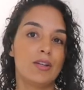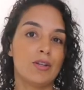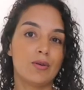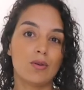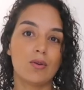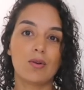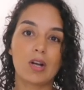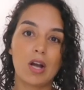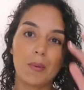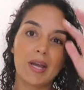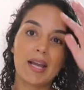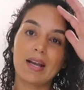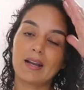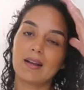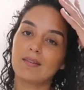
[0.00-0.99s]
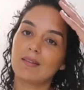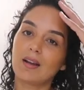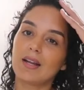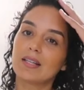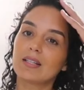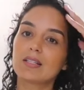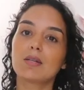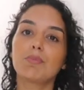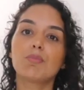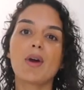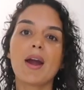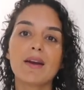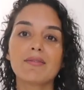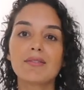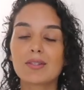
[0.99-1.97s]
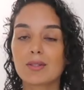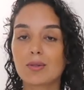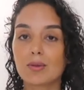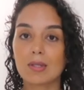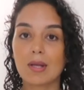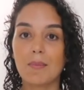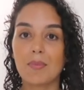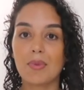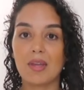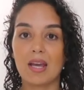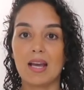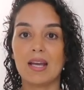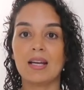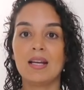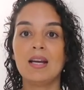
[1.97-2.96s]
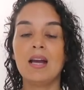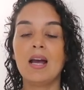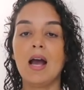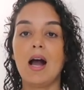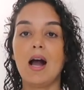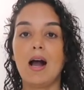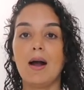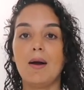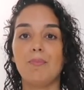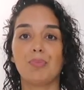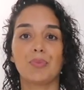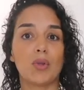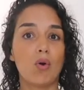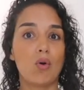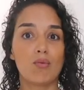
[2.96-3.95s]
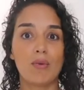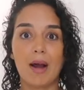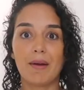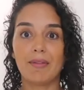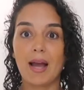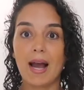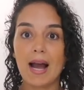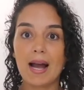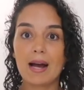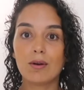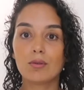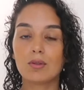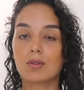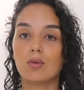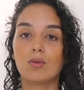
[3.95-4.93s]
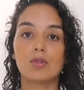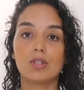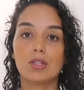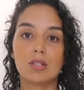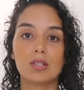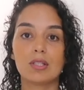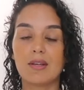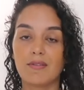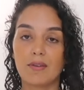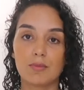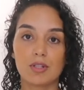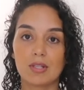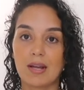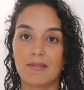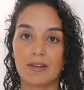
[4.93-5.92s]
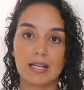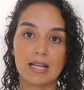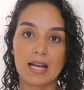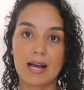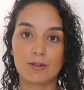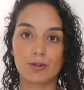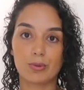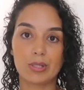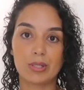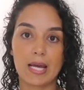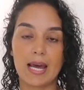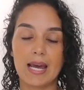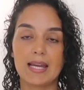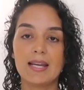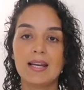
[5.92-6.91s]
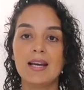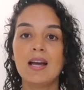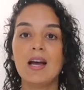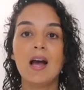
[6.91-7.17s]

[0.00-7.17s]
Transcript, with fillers: you're going like to breakfast or something um, or around the house or just if I'm just having a casual day